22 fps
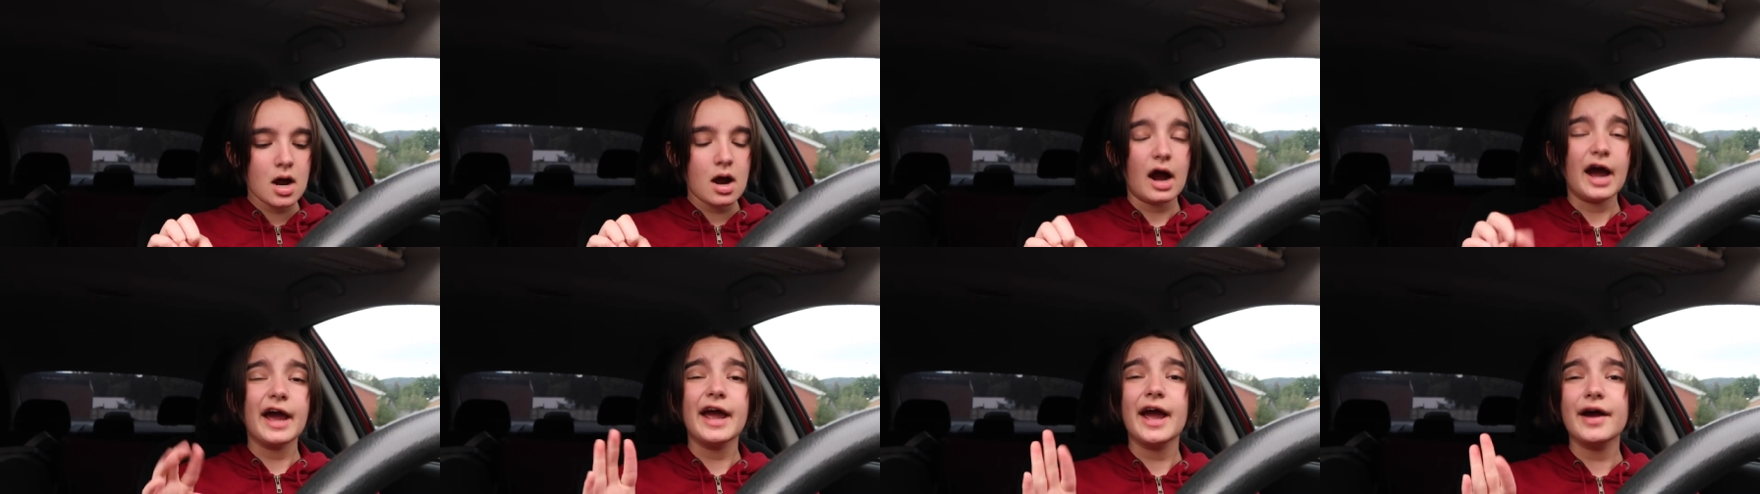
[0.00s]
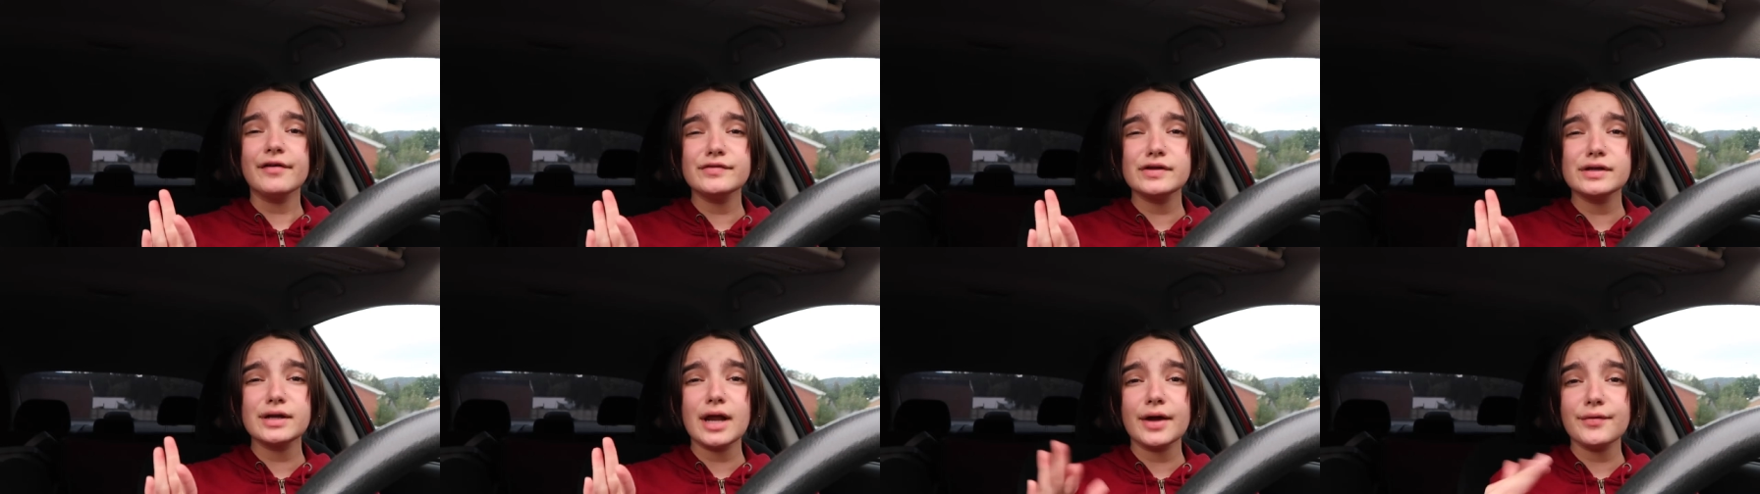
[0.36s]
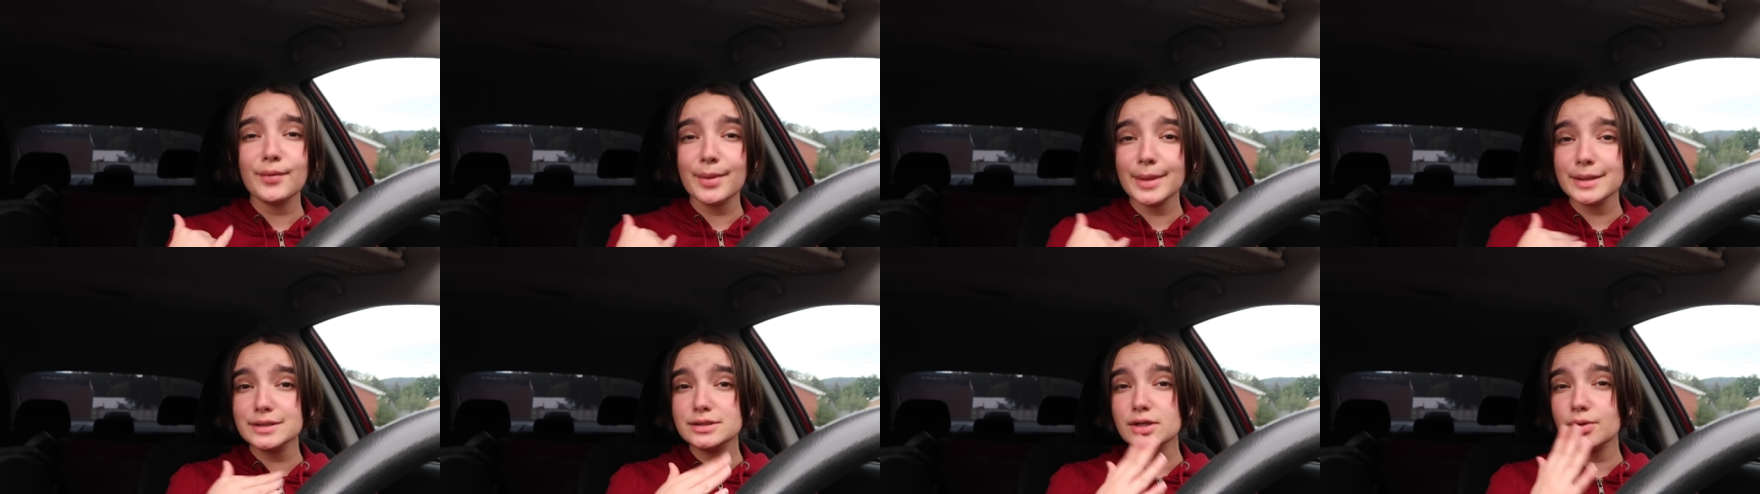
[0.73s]
I haven't, I've
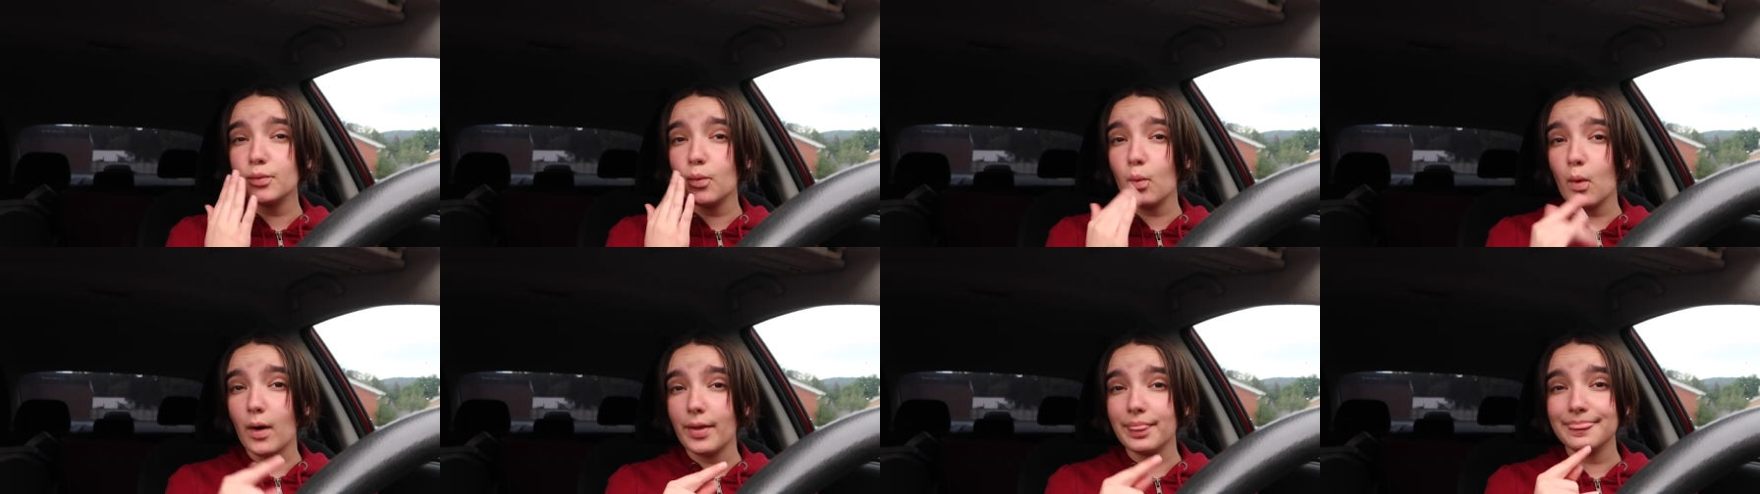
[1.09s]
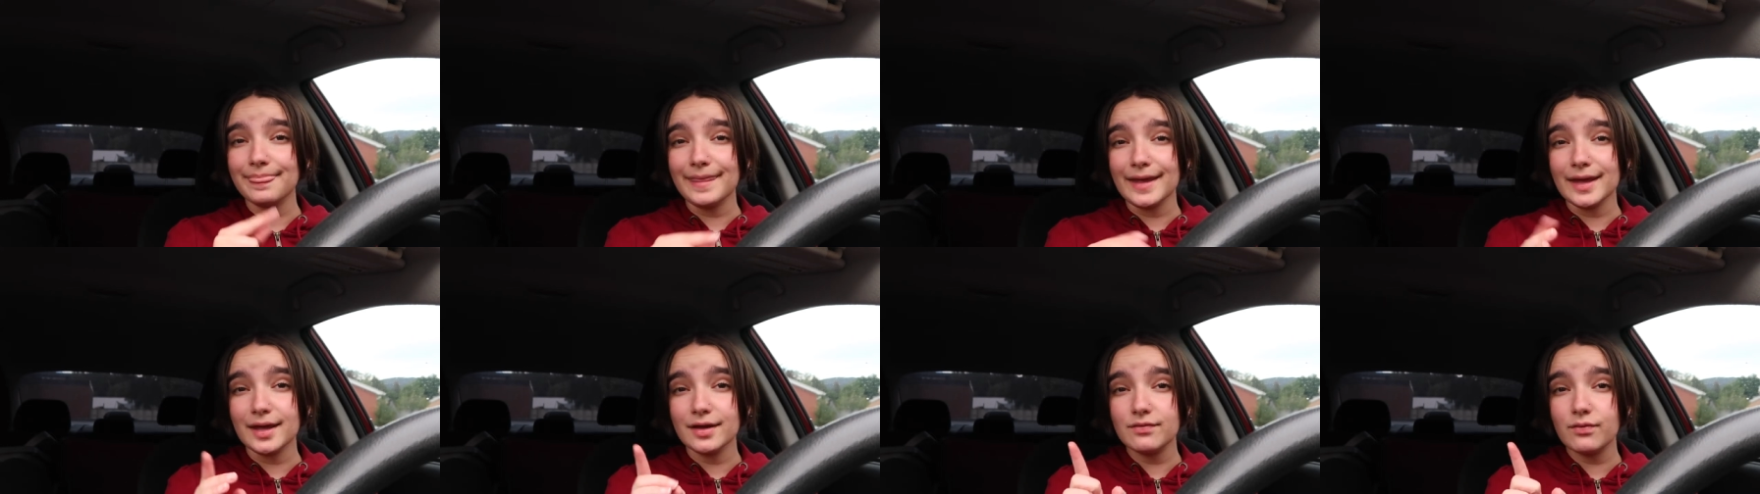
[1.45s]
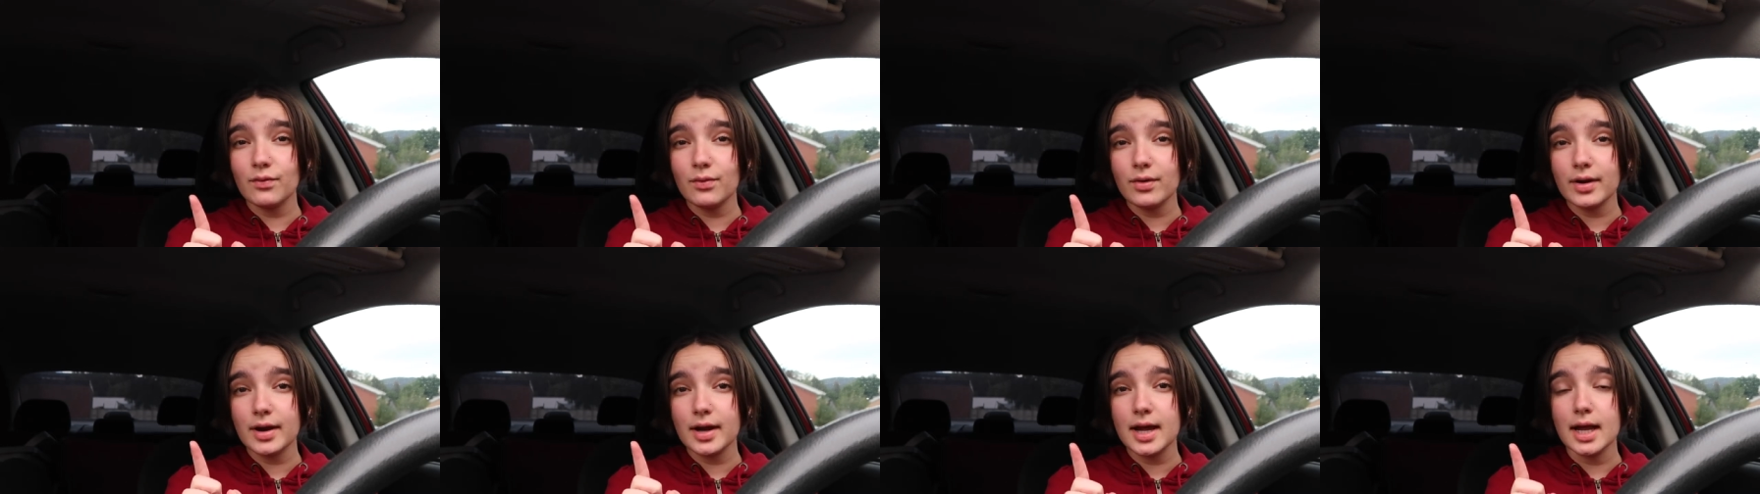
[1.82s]
only done one thing
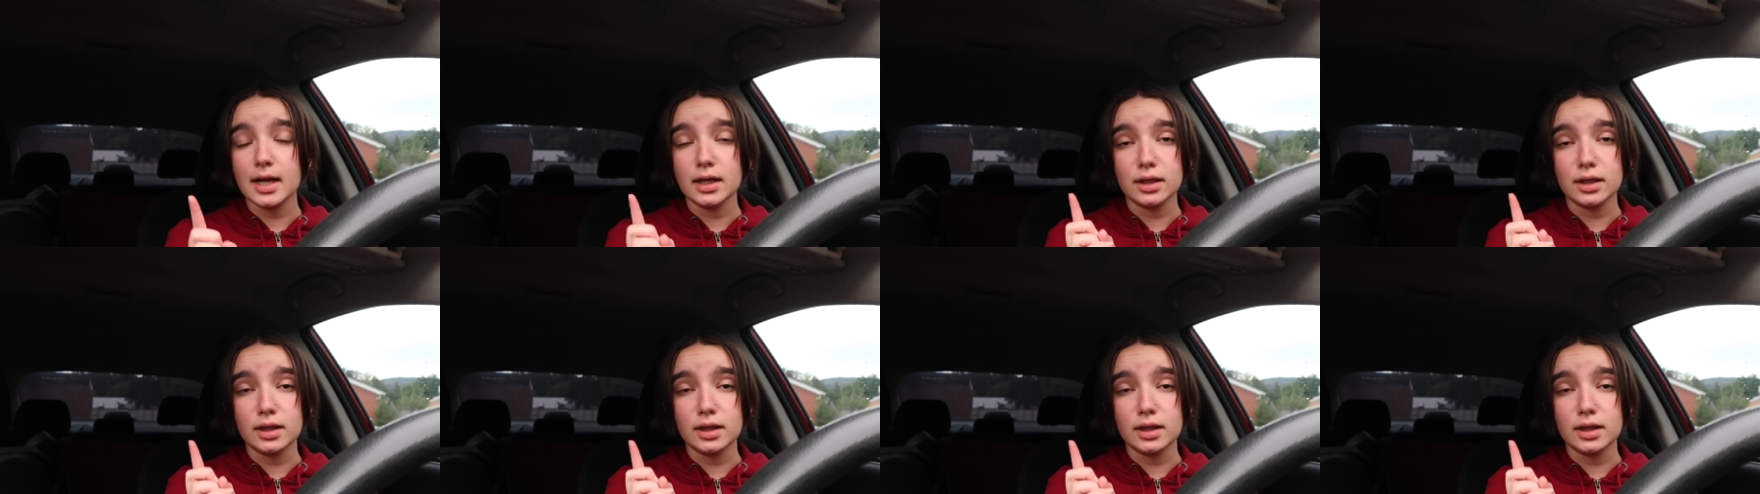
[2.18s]
for it,